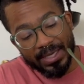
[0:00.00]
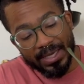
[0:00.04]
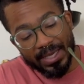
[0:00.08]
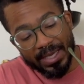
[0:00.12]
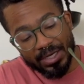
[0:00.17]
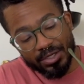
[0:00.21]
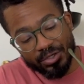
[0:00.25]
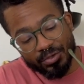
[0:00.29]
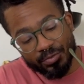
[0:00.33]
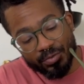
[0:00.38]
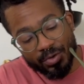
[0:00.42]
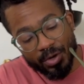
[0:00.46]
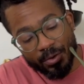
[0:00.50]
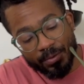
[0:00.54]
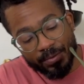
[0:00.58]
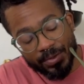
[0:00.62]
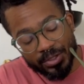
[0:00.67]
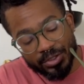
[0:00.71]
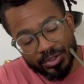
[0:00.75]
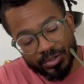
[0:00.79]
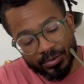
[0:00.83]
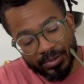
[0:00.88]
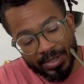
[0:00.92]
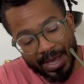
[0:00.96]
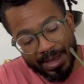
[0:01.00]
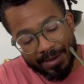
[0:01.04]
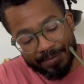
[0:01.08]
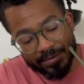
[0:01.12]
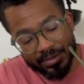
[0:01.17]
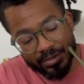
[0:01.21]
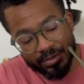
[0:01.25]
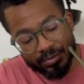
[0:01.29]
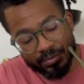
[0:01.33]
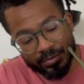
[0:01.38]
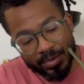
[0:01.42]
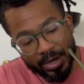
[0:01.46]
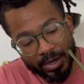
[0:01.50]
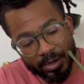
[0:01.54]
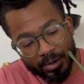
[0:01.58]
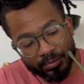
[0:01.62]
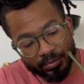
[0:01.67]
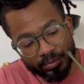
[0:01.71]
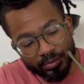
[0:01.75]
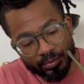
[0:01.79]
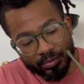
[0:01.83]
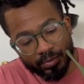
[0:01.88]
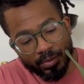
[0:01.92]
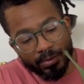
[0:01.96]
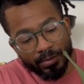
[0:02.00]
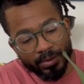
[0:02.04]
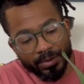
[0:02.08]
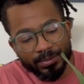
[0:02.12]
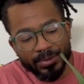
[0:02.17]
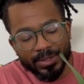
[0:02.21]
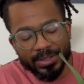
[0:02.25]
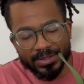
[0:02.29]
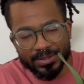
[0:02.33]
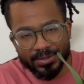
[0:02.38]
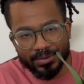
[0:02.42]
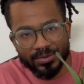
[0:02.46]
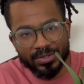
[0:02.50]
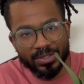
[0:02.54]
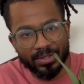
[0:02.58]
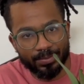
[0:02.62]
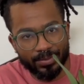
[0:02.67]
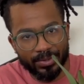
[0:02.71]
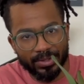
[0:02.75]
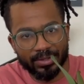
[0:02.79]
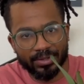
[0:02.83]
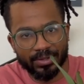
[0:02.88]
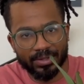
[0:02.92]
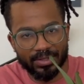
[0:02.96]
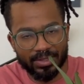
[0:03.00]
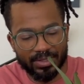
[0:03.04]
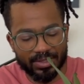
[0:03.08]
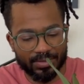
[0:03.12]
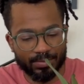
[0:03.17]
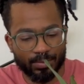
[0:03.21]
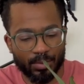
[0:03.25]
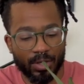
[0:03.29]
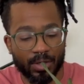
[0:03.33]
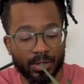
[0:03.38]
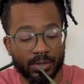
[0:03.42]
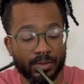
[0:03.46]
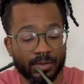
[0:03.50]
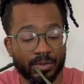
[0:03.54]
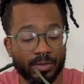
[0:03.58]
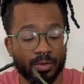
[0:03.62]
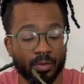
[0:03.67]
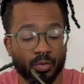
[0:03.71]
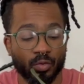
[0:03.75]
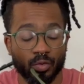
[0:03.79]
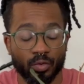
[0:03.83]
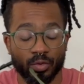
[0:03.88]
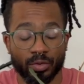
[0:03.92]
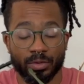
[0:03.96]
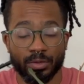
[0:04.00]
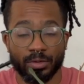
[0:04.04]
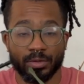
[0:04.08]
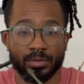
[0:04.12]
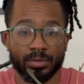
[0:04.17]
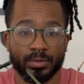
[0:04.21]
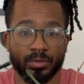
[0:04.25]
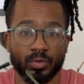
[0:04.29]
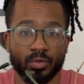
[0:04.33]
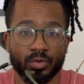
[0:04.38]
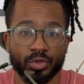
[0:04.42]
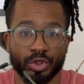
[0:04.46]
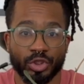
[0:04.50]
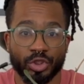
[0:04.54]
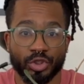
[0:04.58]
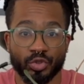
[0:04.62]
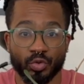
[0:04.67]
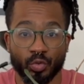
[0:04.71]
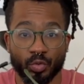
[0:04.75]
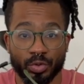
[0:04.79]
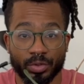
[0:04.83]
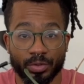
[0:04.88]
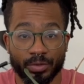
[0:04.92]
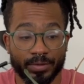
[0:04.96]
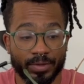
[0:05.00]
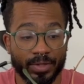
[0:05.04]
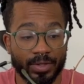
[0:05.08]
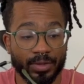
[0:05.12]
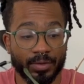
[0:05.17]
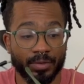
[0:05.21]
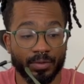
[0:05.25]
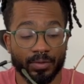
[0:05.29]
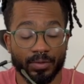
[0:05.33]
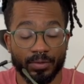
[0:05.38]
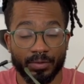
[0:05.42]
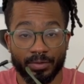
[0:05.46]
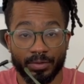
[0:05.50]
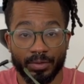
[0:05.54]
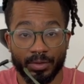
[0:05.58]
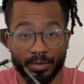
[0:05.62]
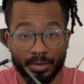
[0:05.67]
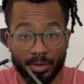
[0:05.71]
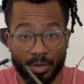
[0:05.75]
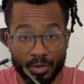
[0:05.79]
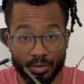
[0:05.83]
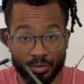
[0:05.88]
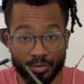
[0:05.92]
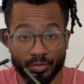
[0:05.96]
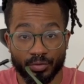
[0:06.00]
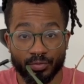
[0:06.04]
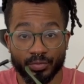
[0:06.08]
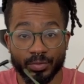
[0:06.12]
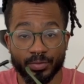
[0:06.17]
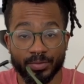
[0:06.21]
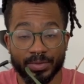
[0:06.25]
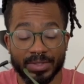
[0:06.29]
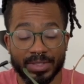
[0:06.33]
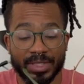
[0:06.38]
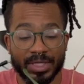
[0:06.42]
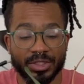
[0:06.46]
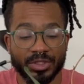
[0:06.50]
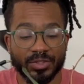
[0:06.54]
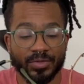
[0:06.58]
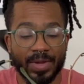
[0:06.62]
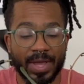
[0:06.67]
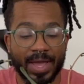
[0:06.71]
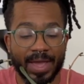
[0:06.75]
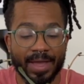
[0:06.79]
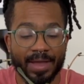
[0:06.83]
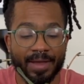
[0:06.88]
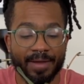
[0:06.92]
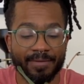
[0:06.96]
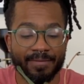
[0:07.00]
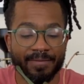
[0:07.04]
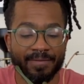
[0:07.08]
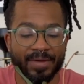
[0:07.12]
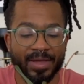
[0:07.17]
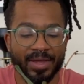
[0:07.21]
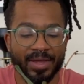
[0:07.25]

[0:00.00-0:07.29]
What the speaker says: And you know that you have a new air root growing because they're typically smaller or shorter than the longer roots that you have.